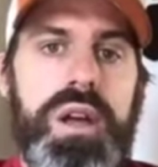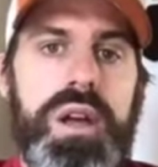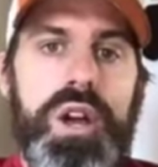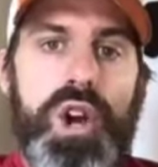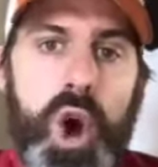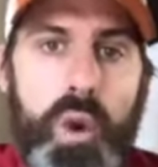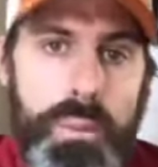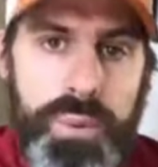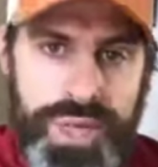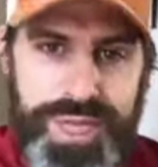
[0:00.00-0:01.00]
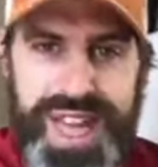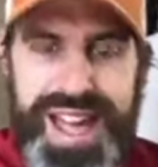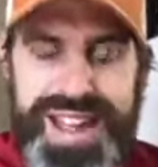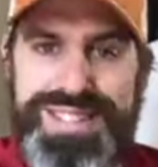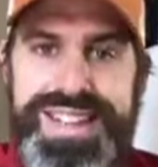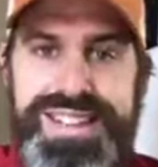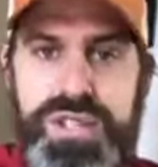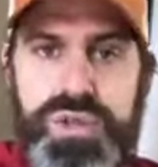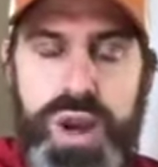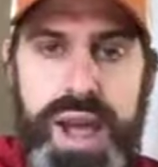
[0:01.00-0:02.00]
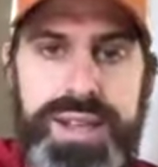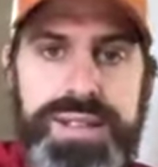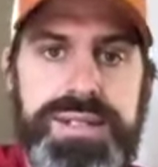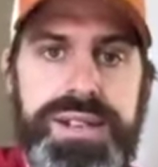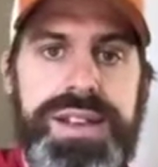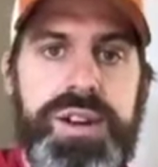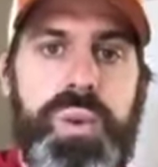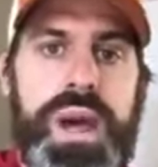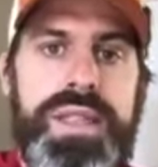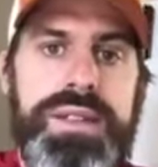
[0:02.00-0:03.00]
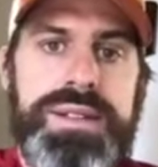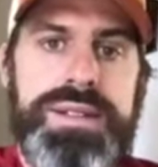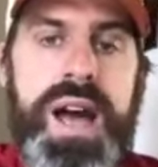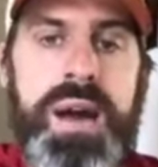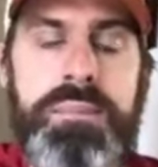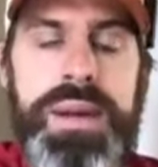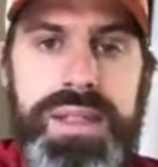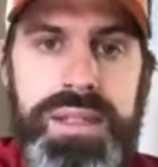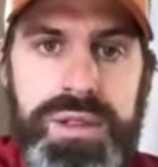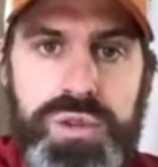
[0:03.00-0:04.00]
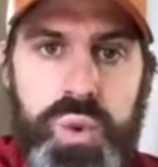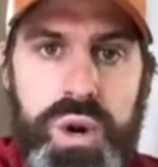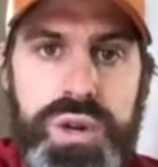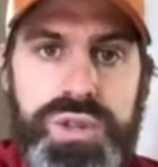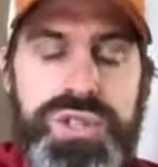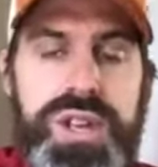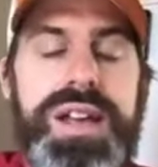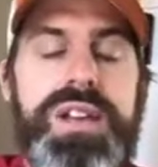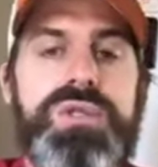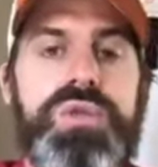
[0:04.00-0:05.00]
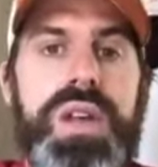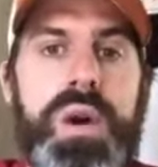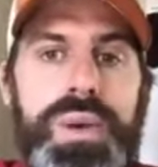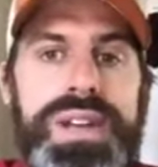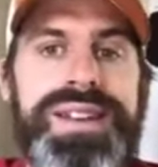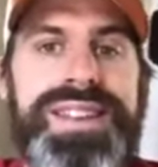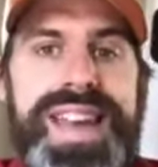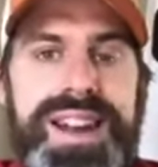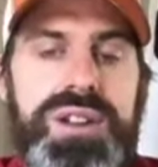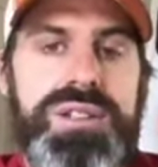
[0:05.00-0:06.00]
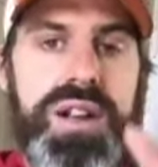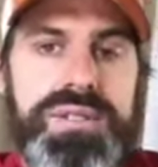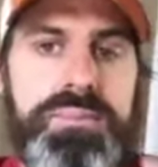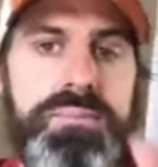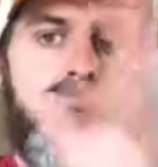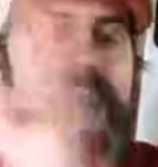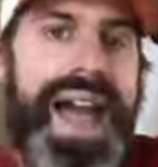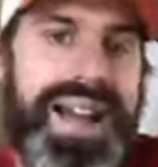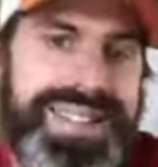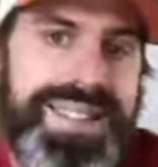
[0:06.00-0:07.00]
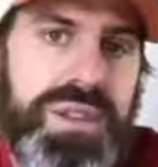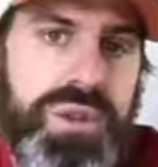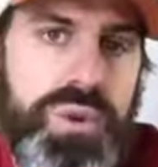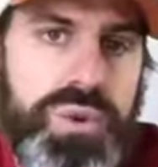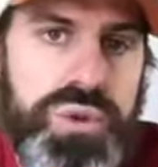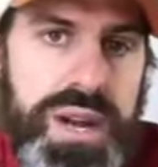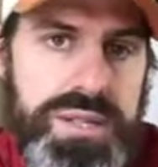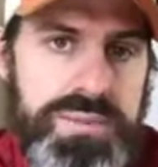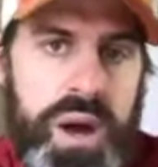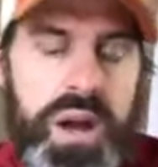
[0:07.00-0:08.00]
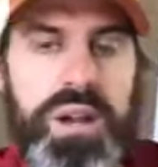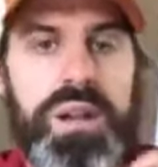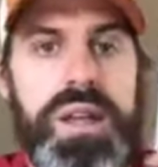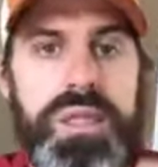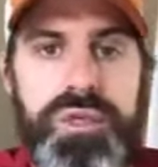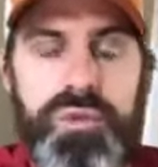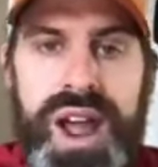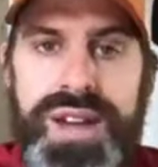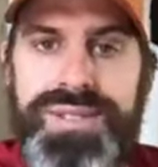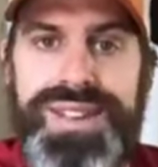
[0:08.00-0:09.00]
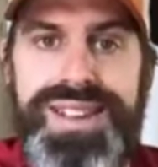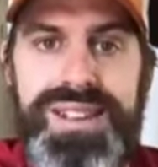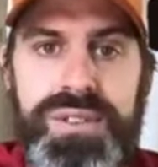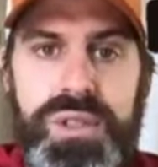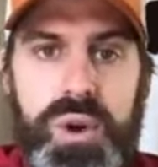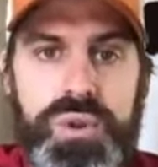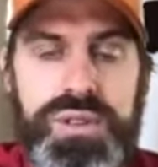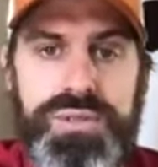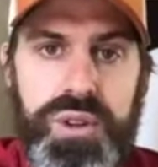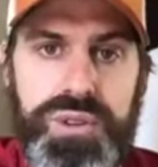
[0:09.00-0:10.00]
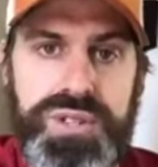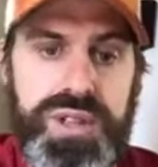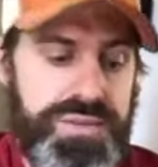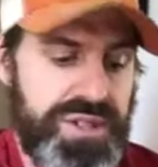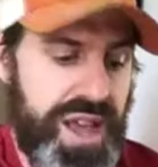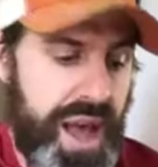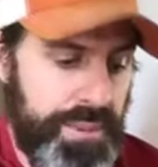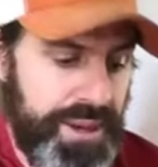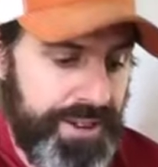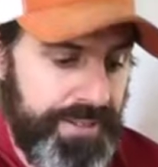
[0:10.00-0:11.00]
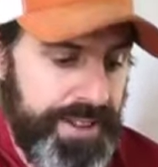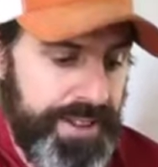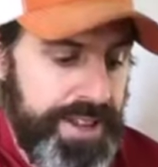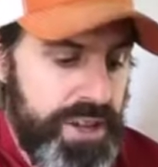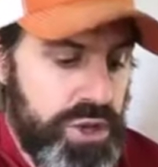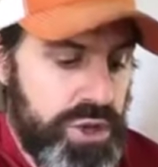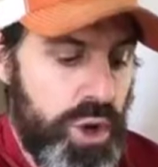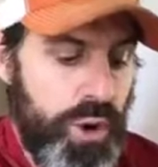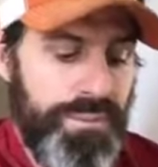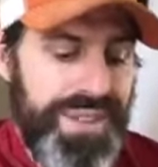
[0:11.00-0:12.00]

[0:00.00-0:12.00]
cope with that distress in a way that does not make things worse, so that we can get ourselves back to the eustress model and thriving even though difficult stuff is happening. So